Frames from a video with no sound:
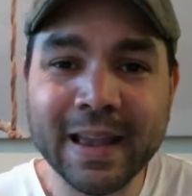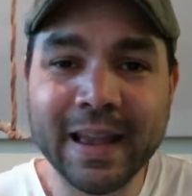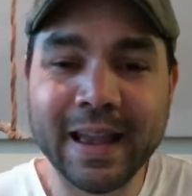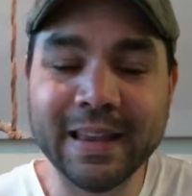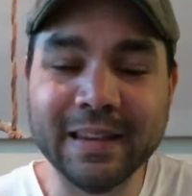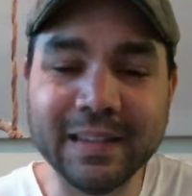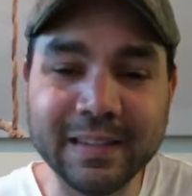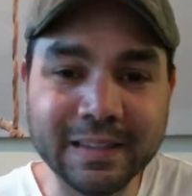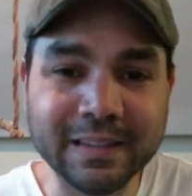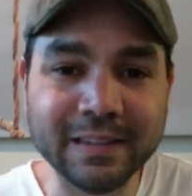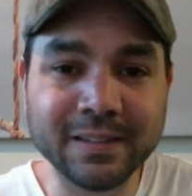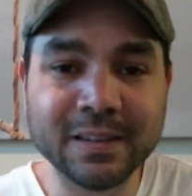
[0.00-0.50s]

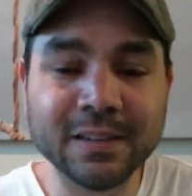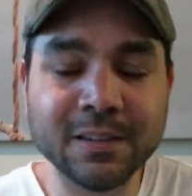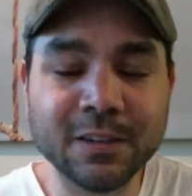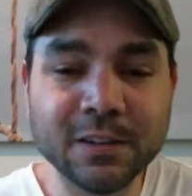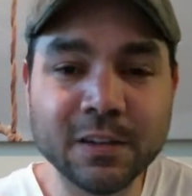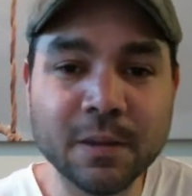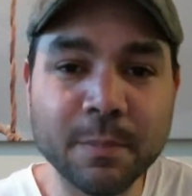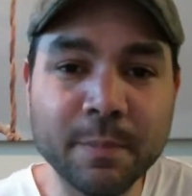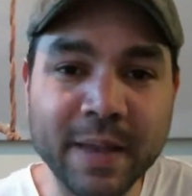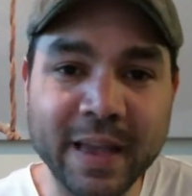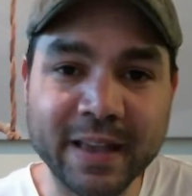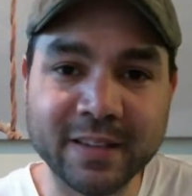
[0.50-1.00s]
And listen to
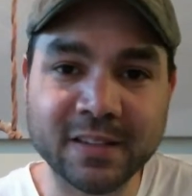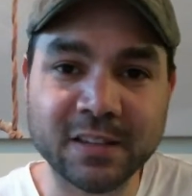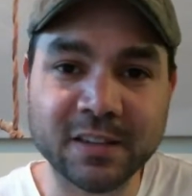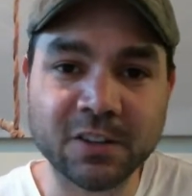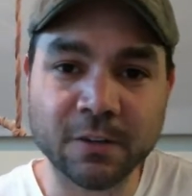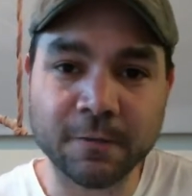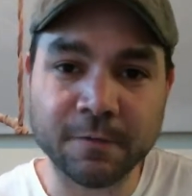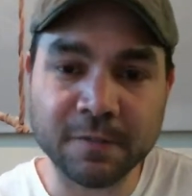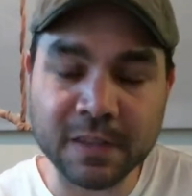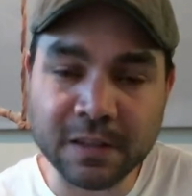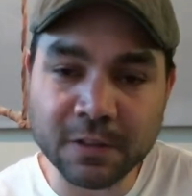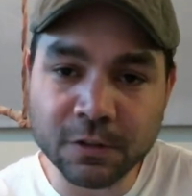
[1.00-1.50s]
the message
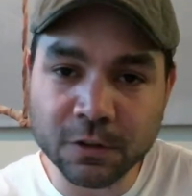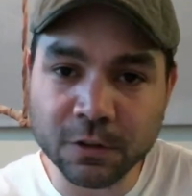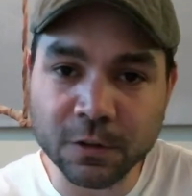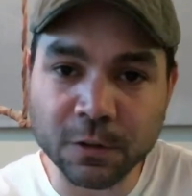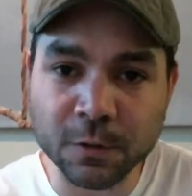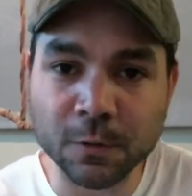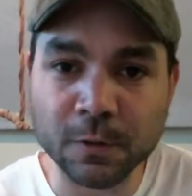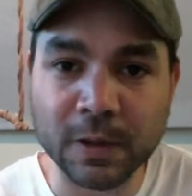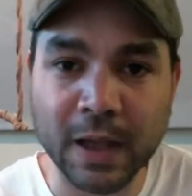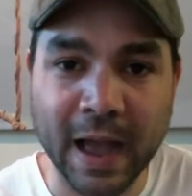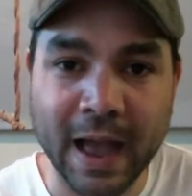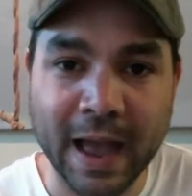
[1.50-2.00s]
of these
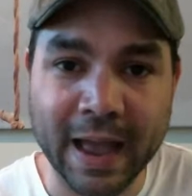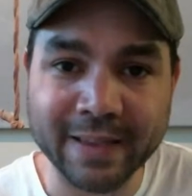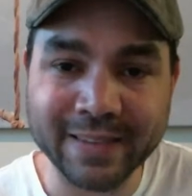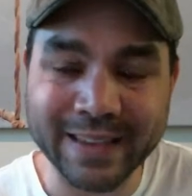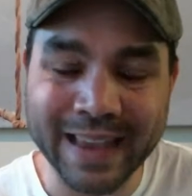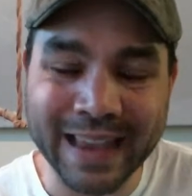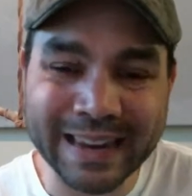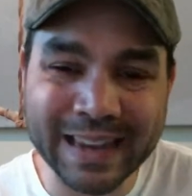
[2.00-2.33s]
two guys.